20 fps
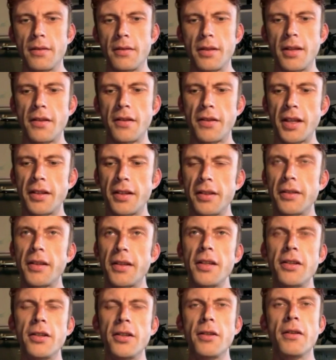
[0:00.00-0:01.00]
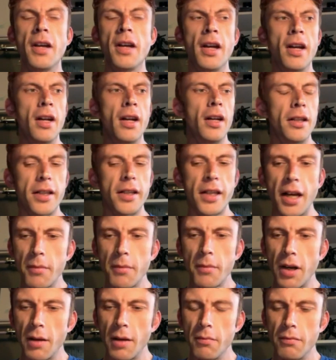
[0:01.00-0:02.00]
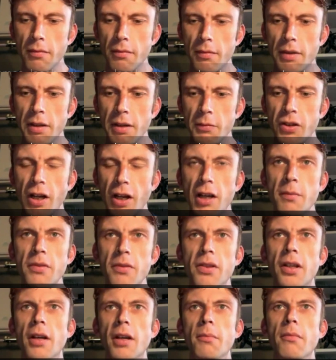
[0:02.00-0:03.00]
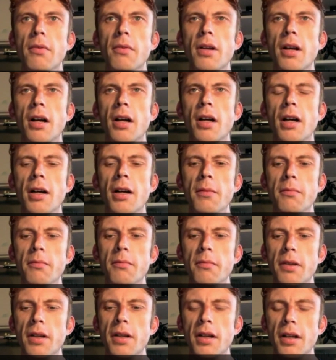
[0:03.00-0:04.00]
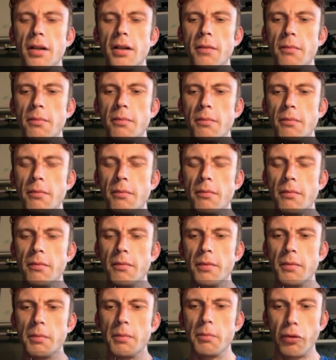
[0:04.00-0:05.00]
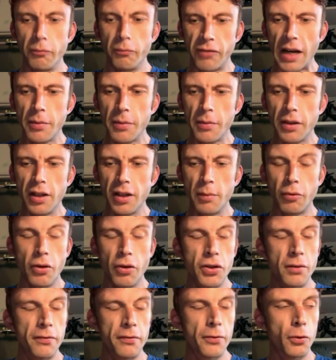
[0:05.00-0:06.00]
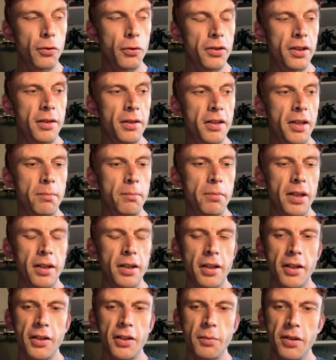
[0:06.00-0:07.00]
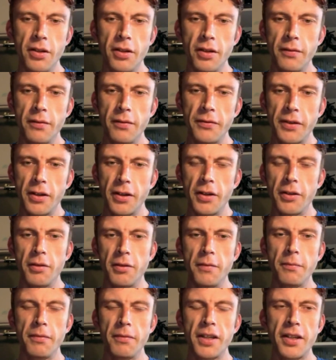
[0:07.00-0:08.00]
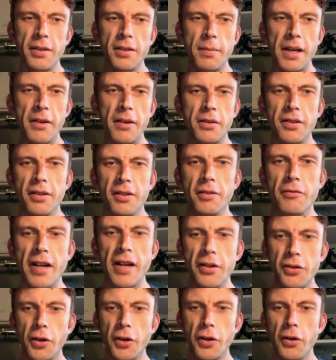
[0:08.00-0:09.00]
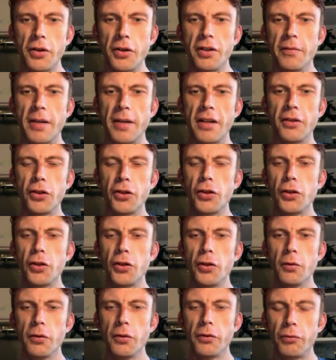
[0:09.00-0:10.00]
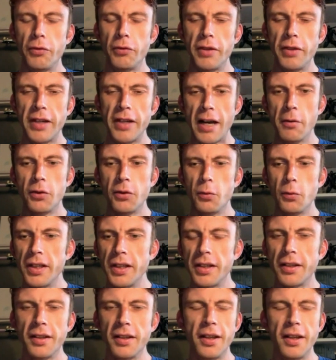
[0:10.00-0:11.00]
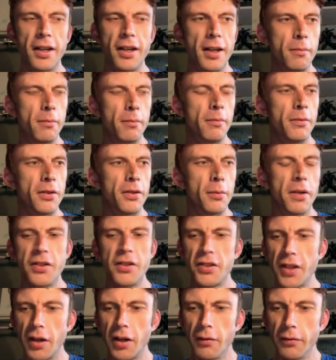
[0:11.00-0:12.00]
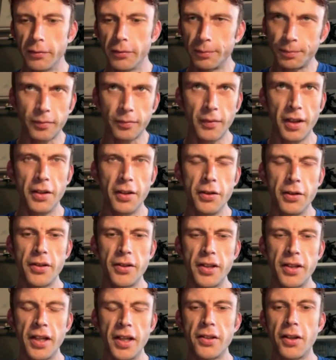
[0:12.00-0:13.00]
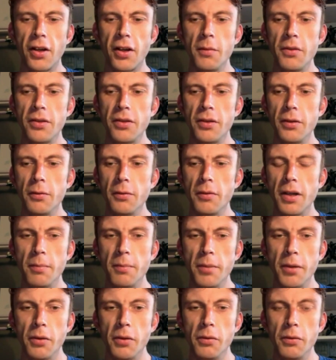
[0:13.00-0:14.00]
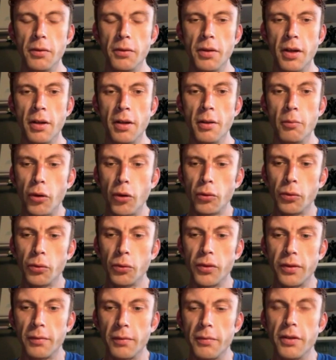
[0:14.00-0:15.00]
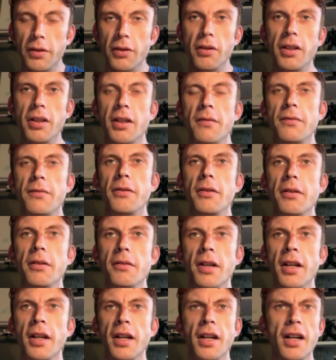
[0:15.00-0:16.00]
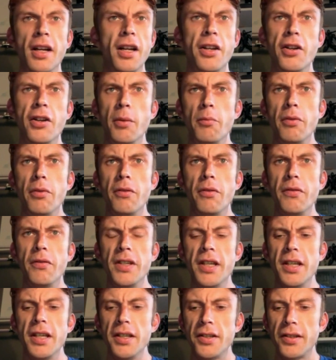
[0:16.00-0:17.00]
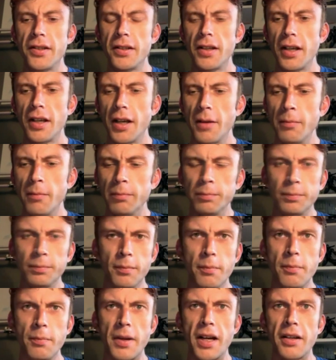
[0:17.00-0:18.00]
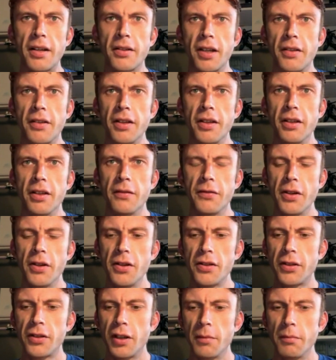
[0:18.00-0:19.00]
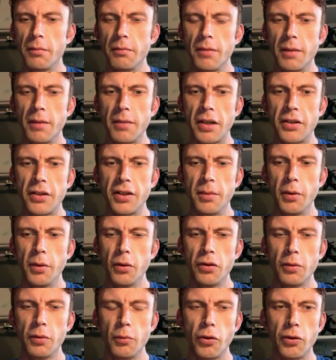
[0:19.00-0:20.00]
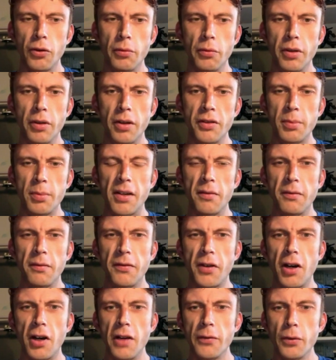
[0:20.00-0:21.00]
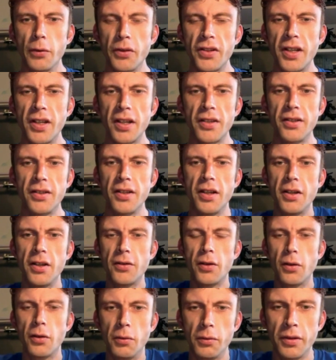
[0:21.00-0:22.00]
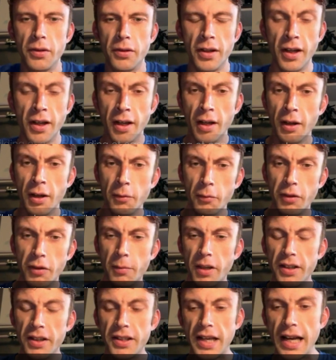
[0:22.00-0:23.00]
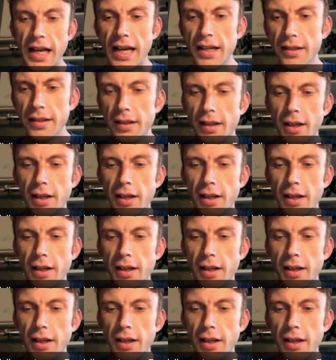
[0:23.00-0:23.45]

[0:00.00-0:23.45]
Yeah, thank, thank you. Yeah, um, my name's James. Um, I'm uh, rapidly approaching forty, and being a husband and a father, I get about a grand total of about two or three hours a week um, uh-huh. to myself. And I use that time to uh, build models. I've been doing it for a number of years. Um, back, I think the first time I've actually built a model when I was about five or six years old with my dad.